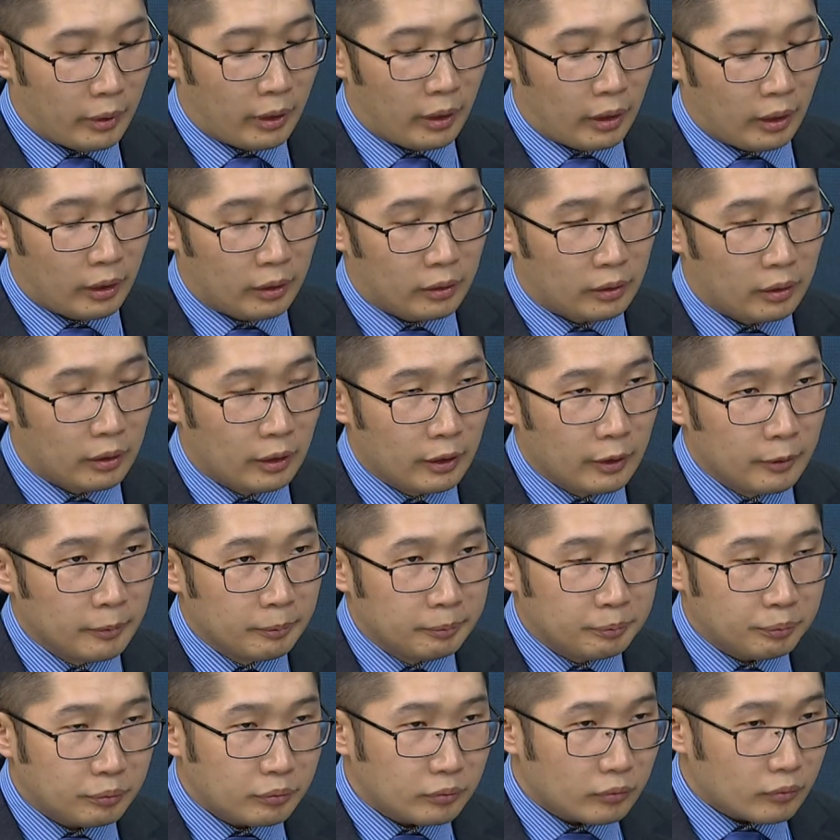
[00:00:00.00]
and
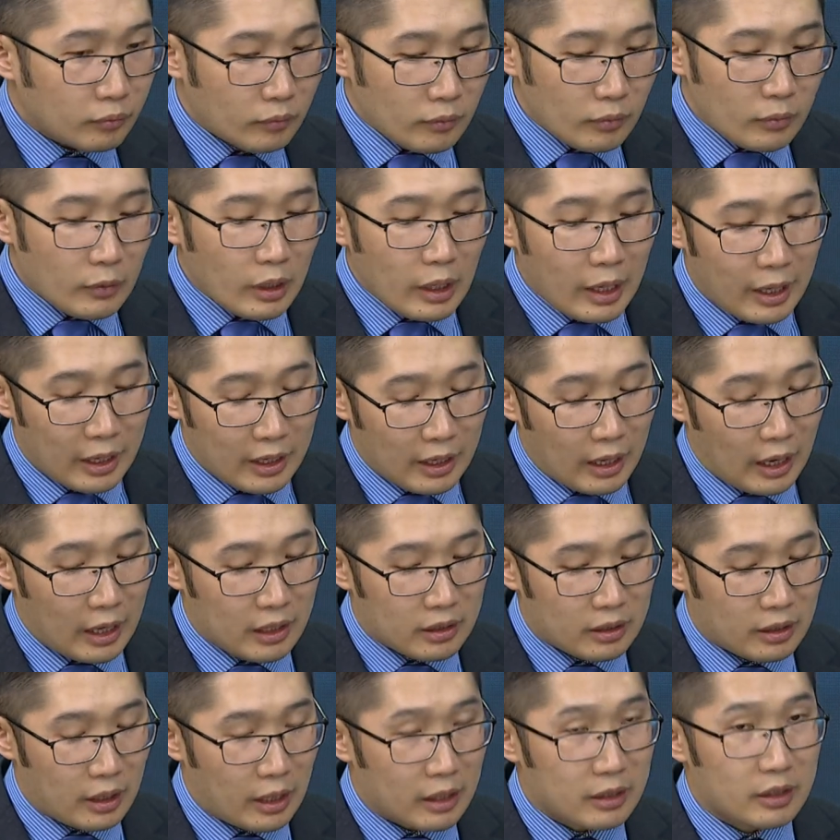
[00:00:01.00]

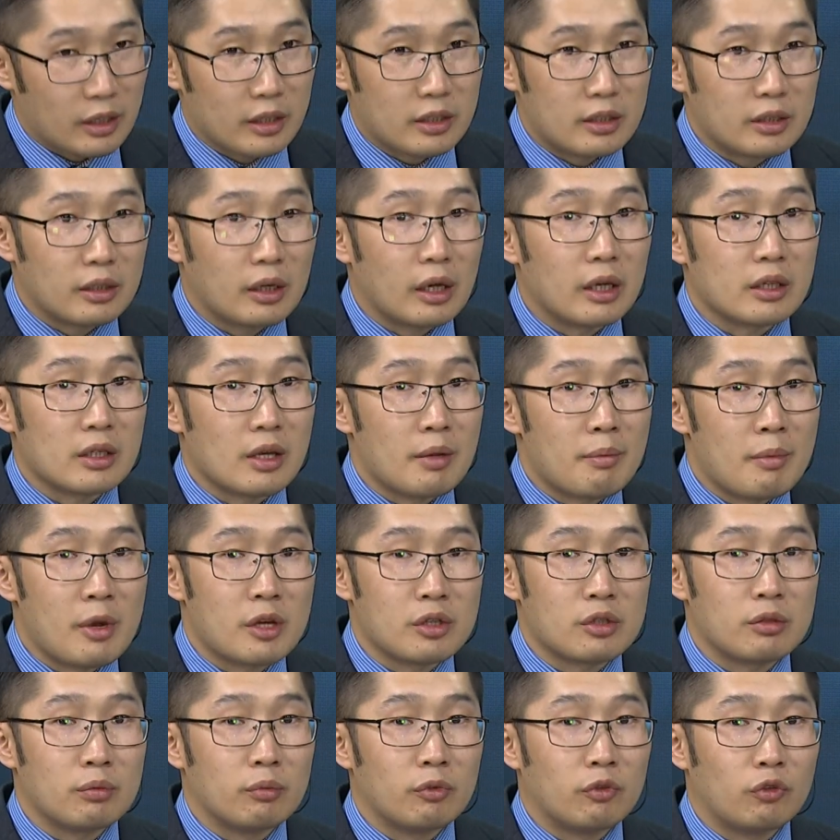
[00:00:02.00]
as I
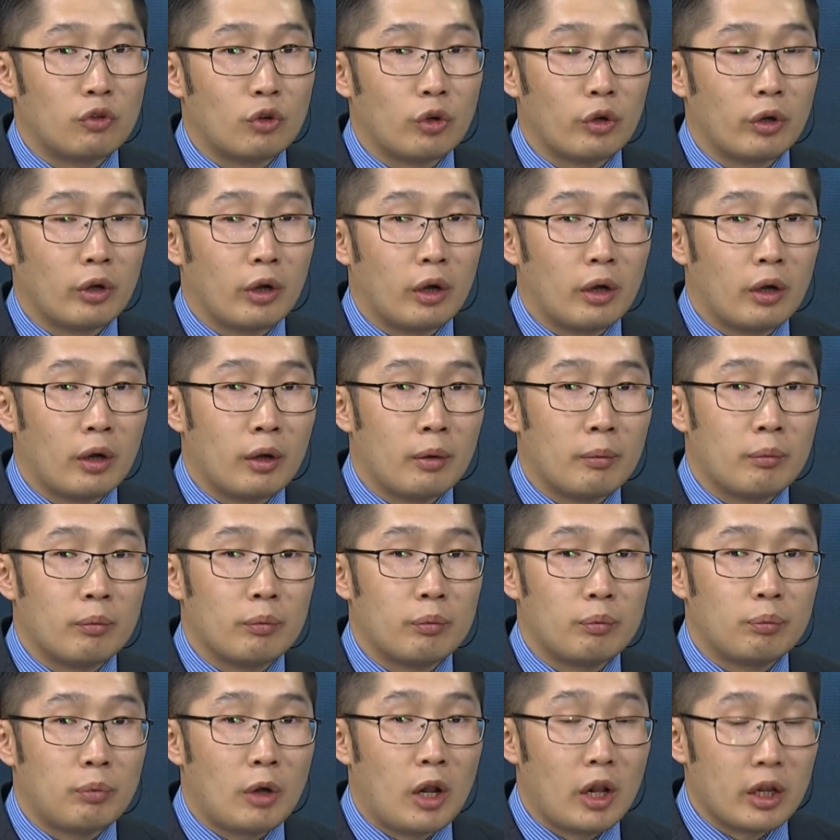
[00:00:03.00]
mentioned before,
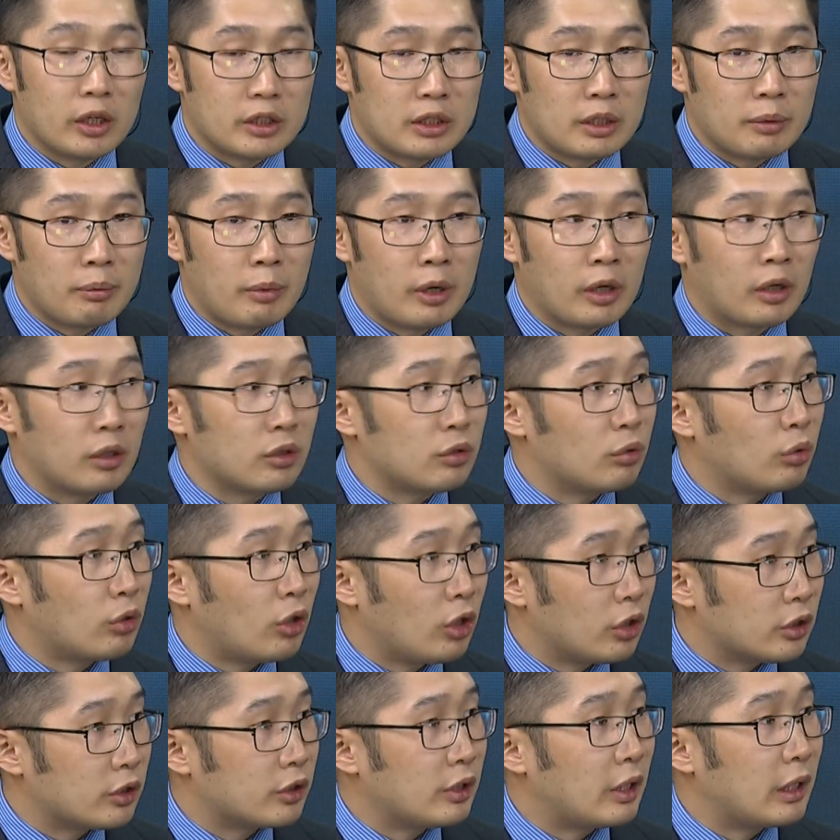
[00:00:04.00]
policymakers were
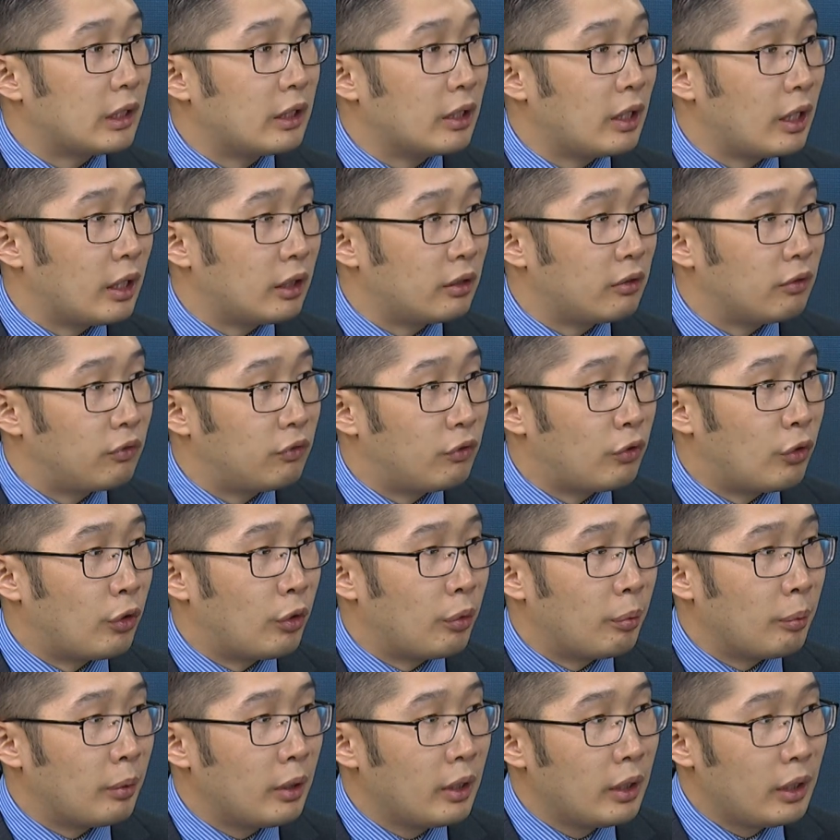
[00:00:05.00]
also at the
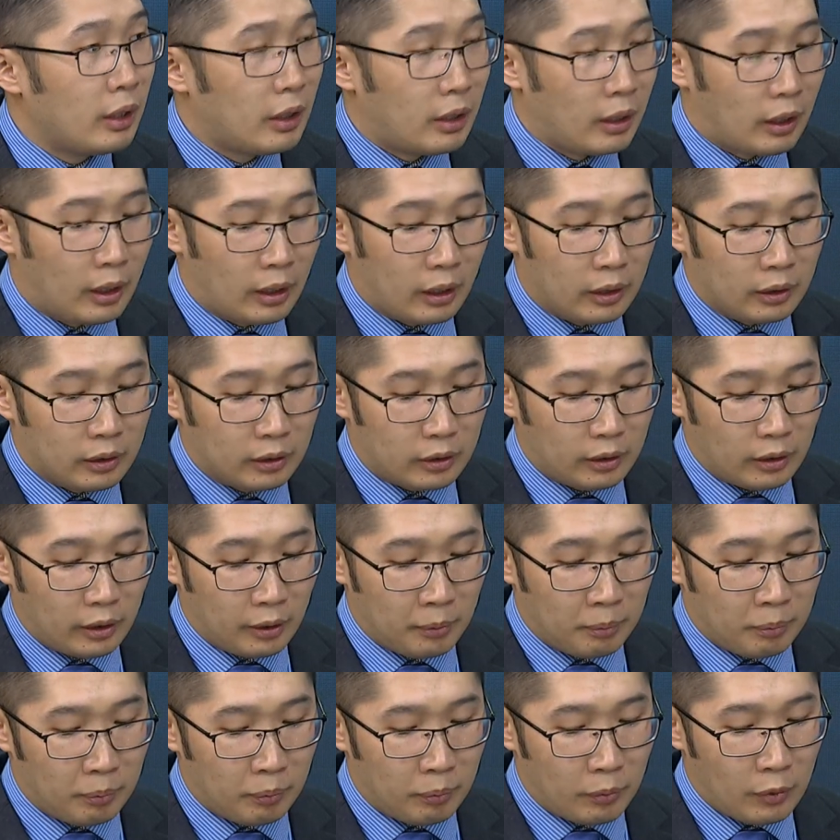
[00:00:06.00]
forum. And
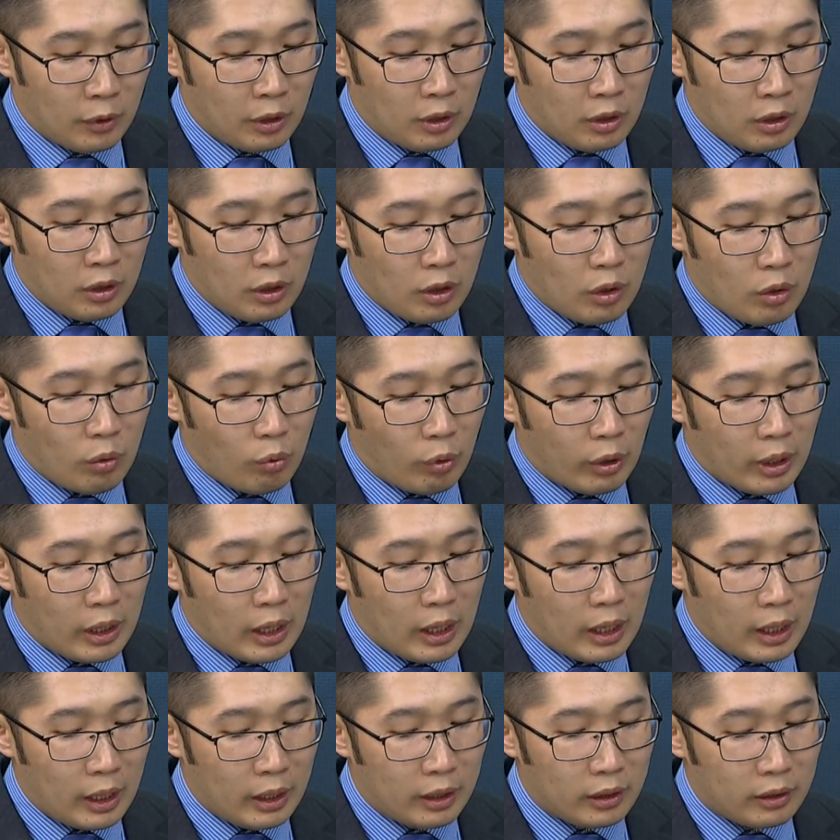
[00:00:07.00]

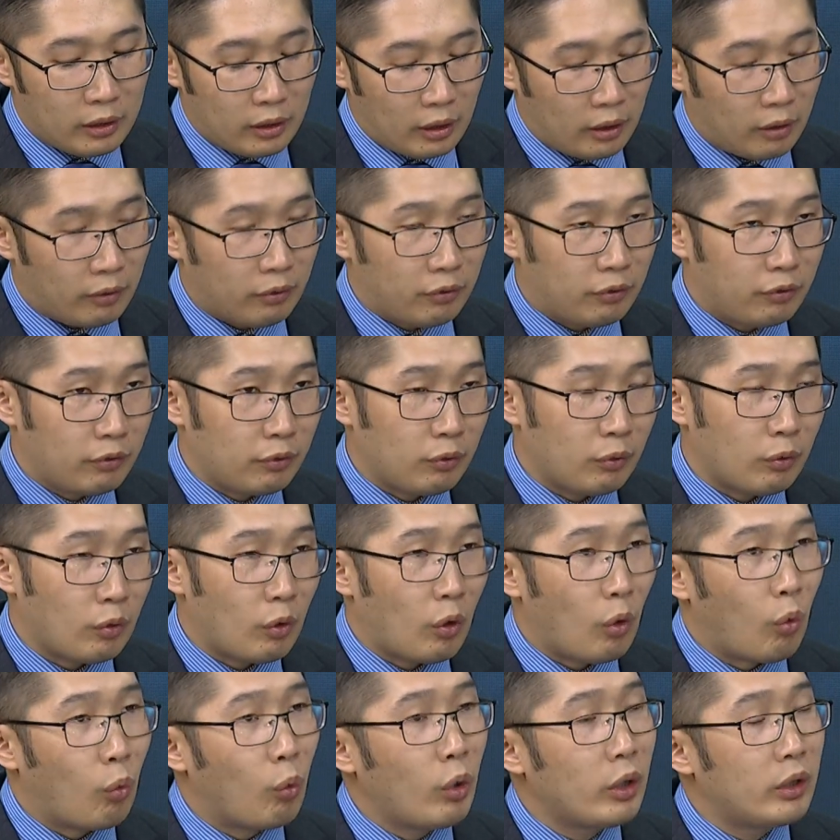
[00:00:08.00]

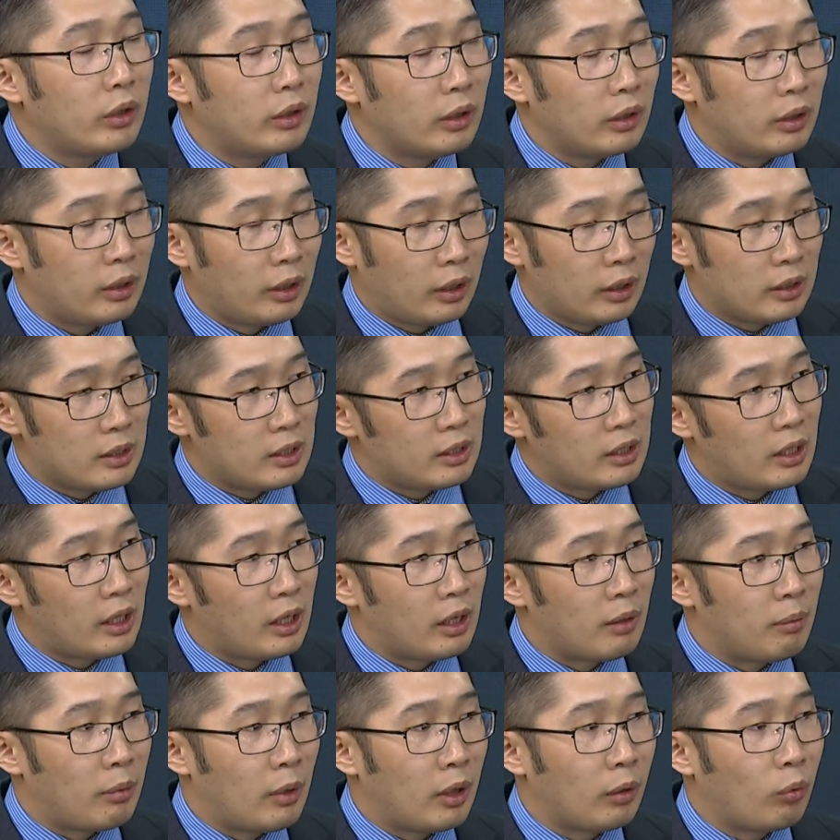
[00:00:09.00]
what did they say
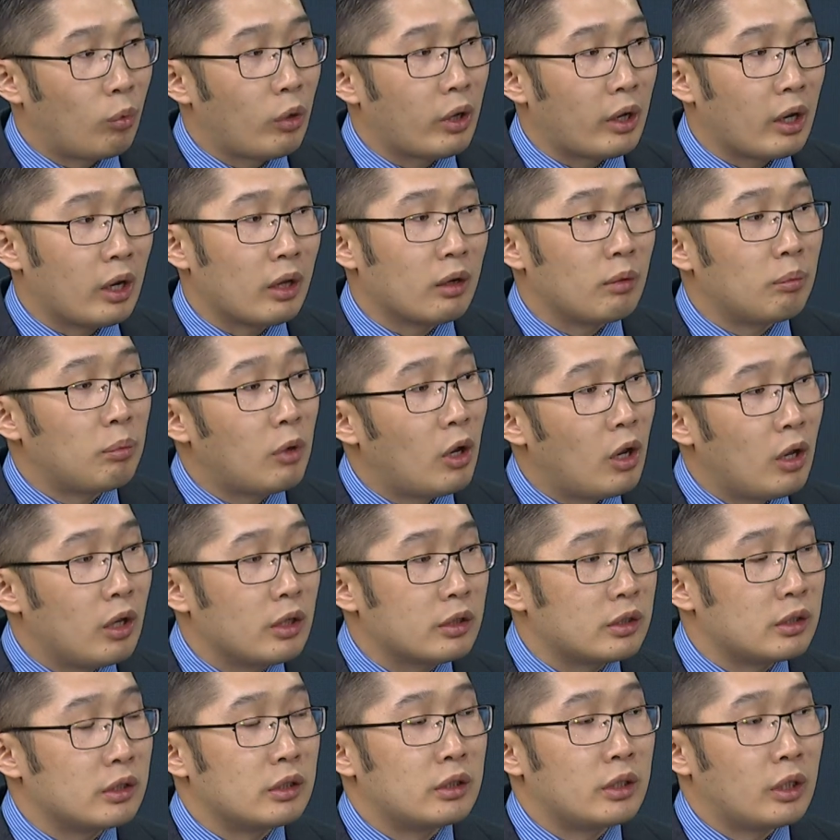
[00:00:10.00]
about what kind of
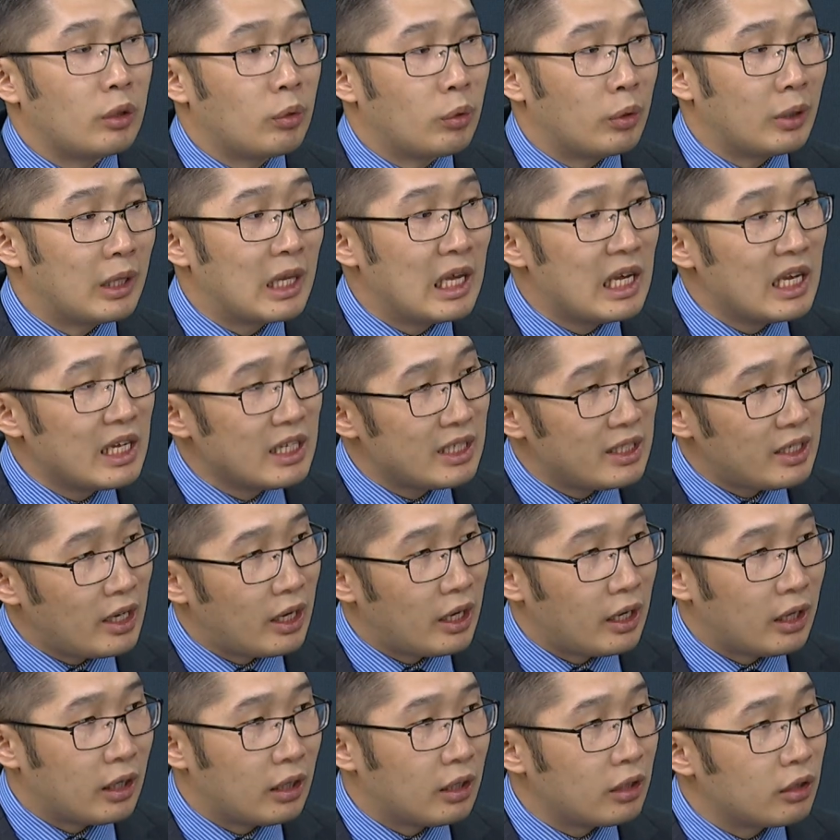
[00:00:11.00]
policies they will
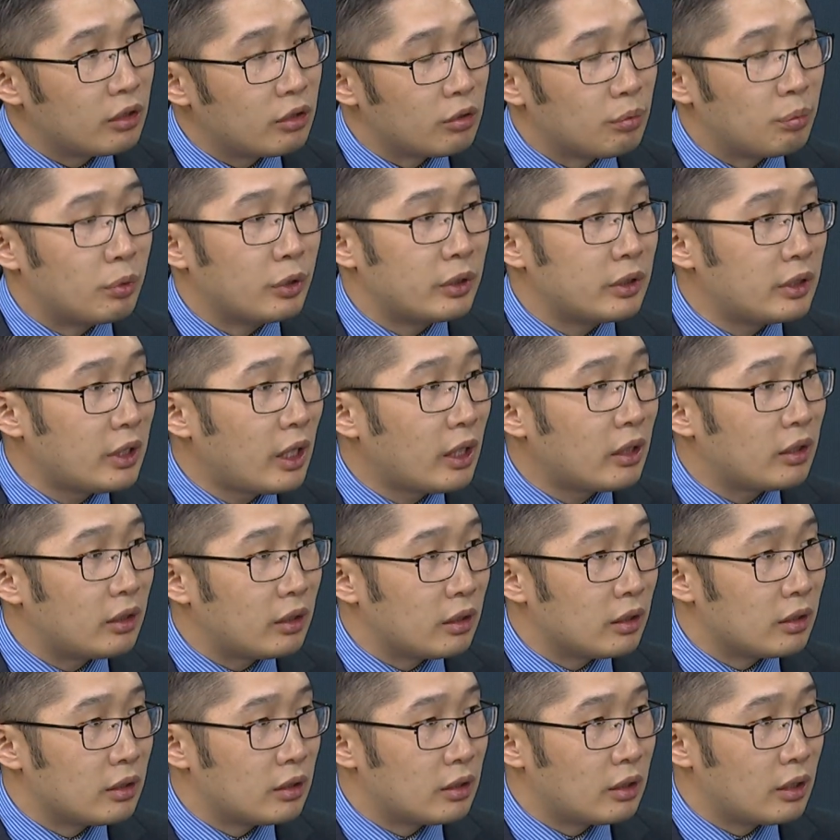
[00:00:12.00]
take to protect
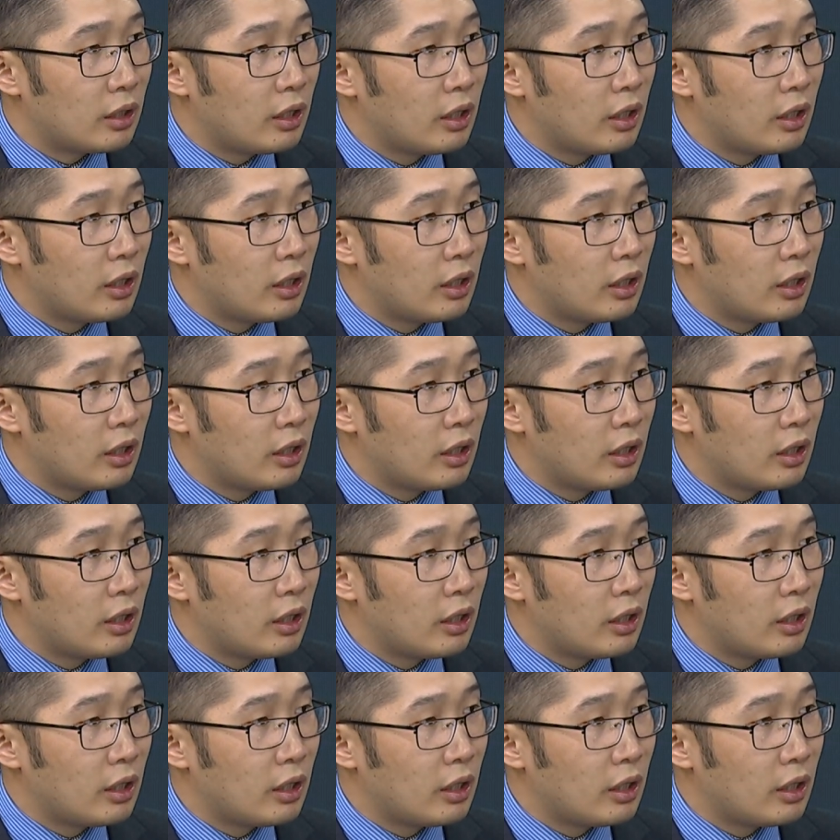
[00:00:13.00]
these